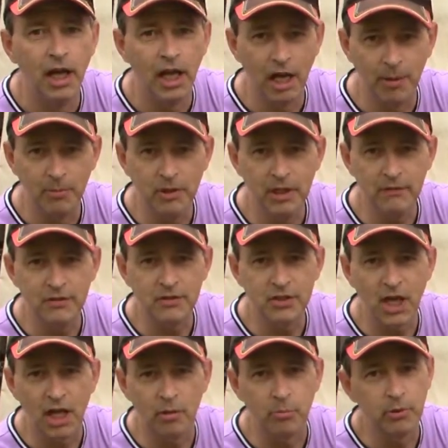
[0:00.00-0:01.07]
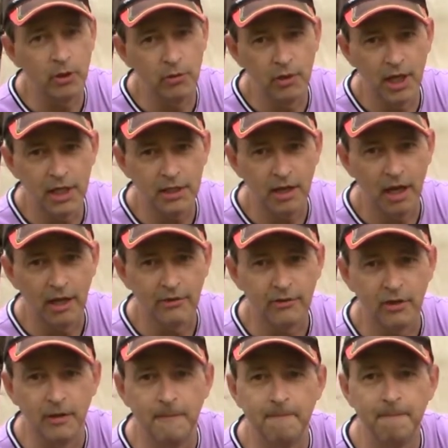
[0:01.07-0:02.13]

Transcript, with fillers: and I believe it's got a blown head gasket.